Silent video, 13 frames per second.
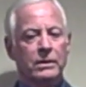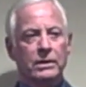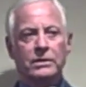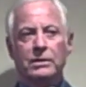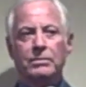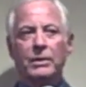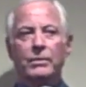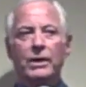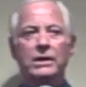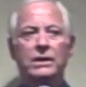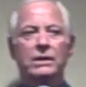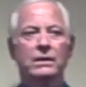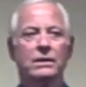I said, my what?
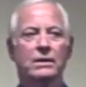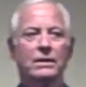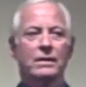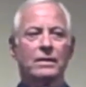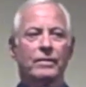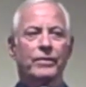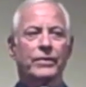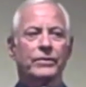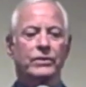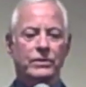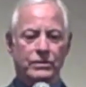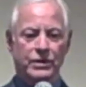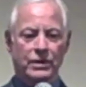
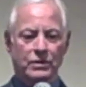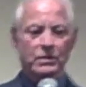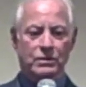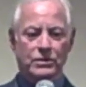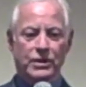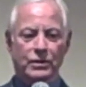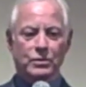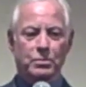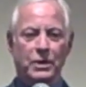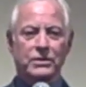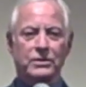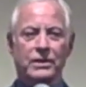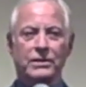Your sales
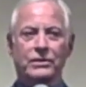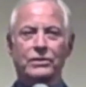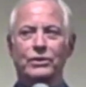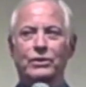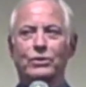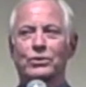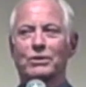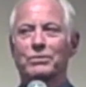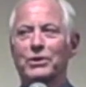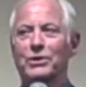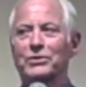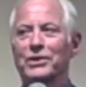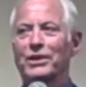presentation. I said, you show me
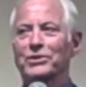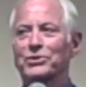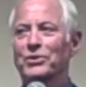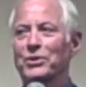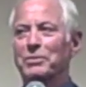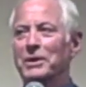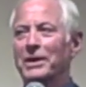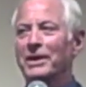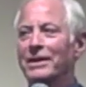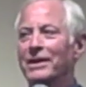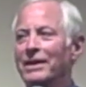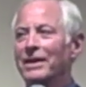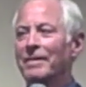yours, and I'll show you mine.
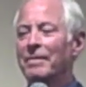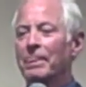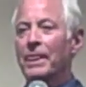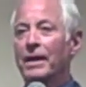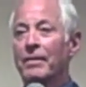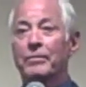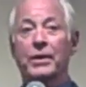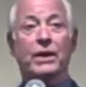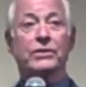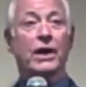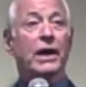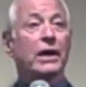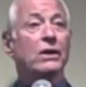
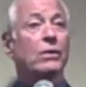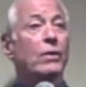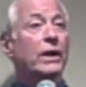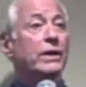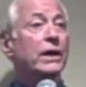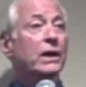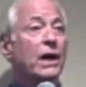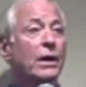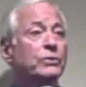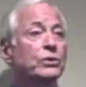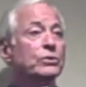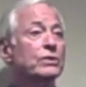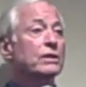Because I had no idea. I
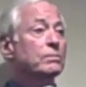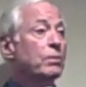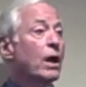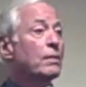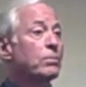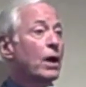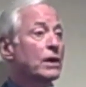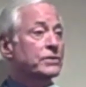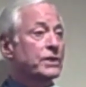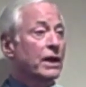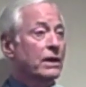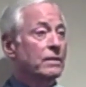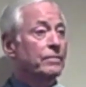was using the blah, blah
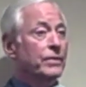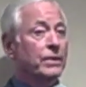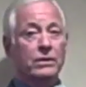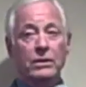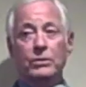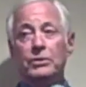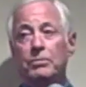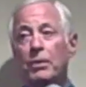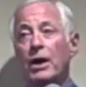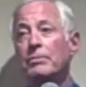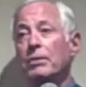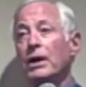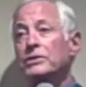cell. You know what the
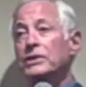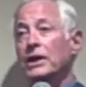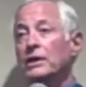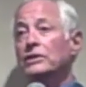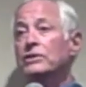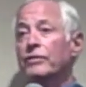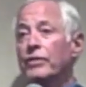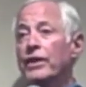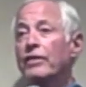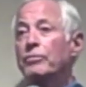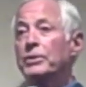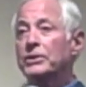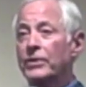blah, blah cell is? If you've
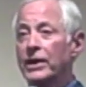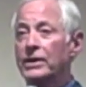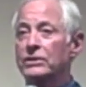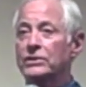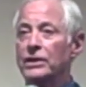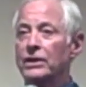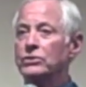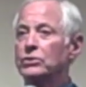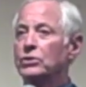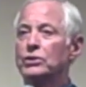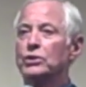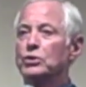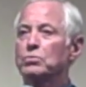never been trained in sales, you
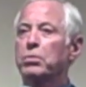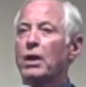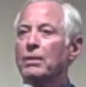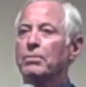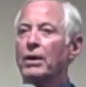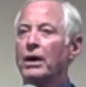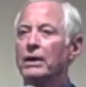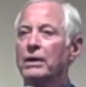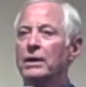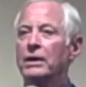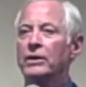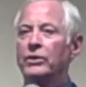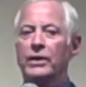just use blah, blah.
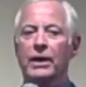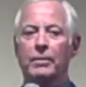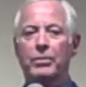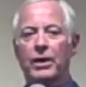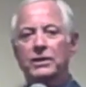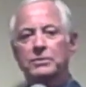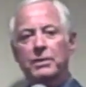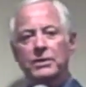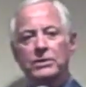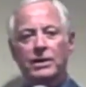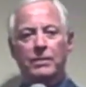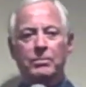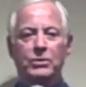You get a prospect,
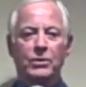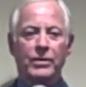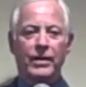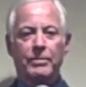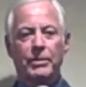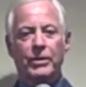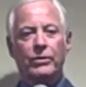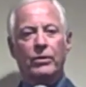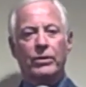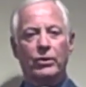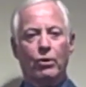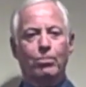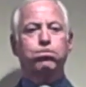you get between them and the door,
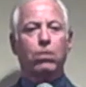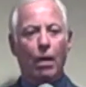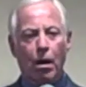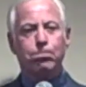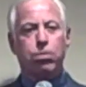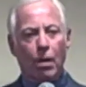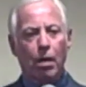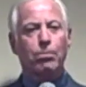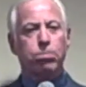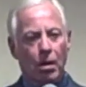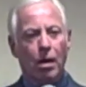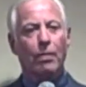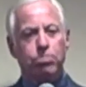and you go blah, blah,
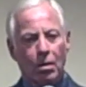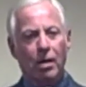blah,